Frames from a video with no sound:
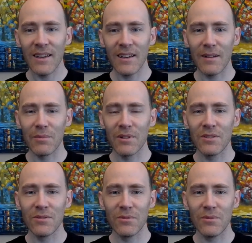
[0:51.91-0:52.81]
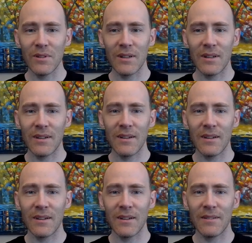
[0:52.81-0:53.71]
And I'm going to do
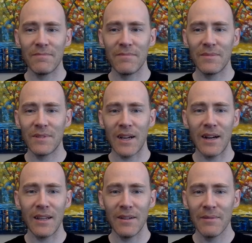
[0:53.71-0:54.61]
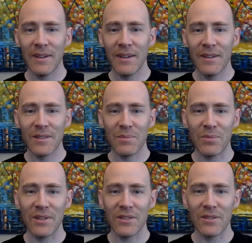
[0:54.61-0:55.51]
uh, a tiny
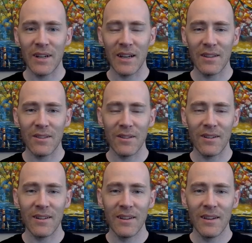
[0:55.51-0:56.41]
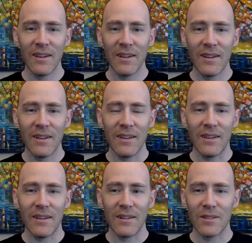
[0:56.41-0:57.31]
sprint triathlon
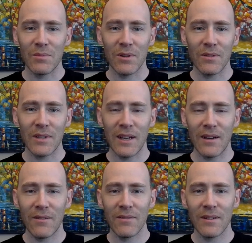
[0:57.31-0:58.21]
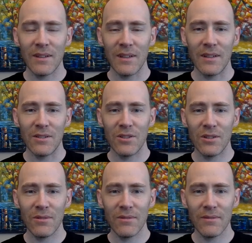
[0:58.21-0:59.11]
in a small town in
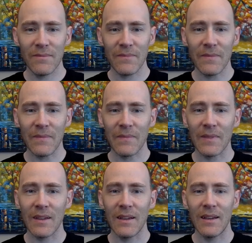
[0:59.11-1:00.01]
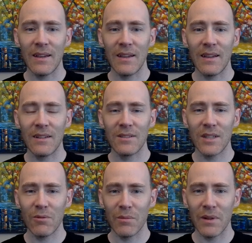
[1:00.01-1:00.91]
June and
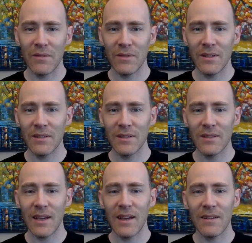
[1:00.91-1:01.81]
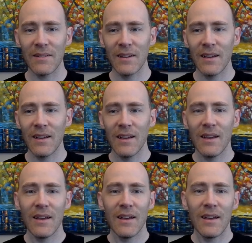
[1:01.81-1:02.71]
see where my fitness is at
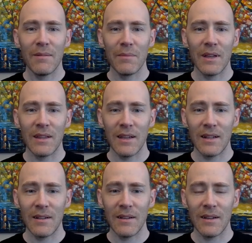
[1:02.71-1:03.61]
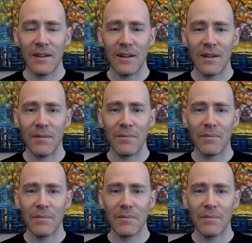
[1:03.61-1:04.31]
and then um,